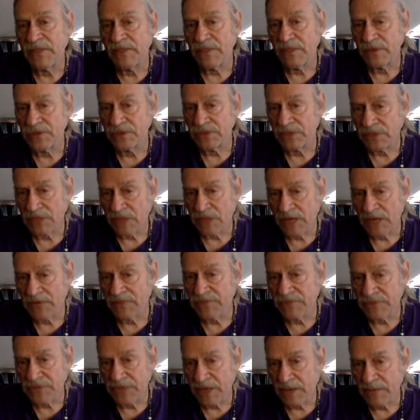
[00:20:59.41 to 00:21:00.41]
there's a lot
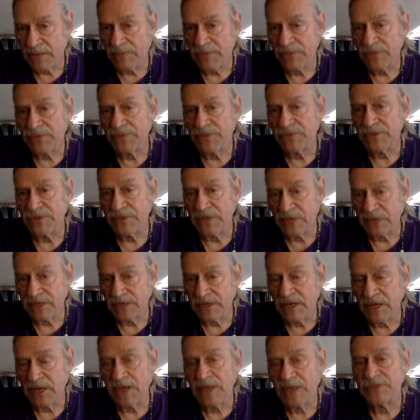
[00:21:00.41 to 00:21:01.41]
of depth to the
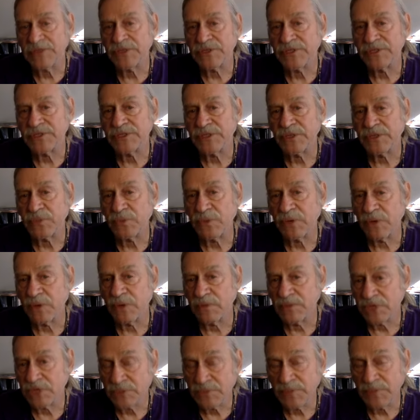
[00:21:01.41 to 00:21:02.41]
unconscious that we are
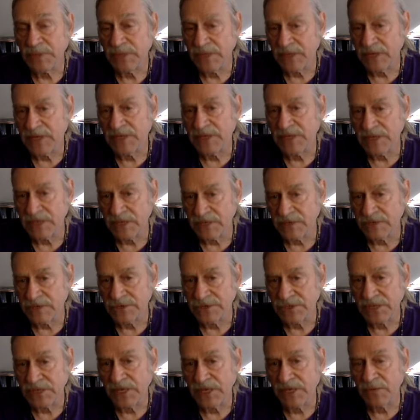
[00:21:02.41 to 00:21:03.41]
just beginning to
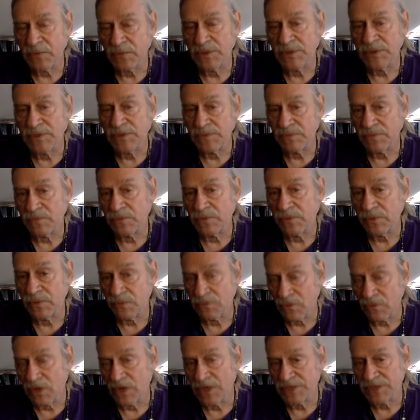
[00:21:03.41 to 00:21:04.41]
understand with the
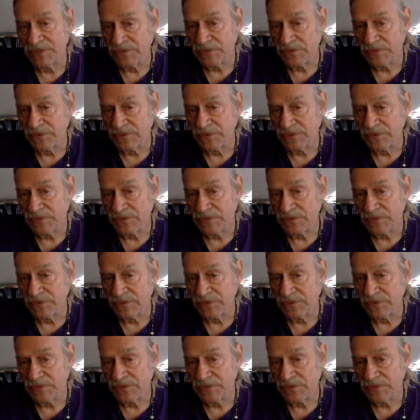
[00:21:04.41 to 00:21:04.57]
rise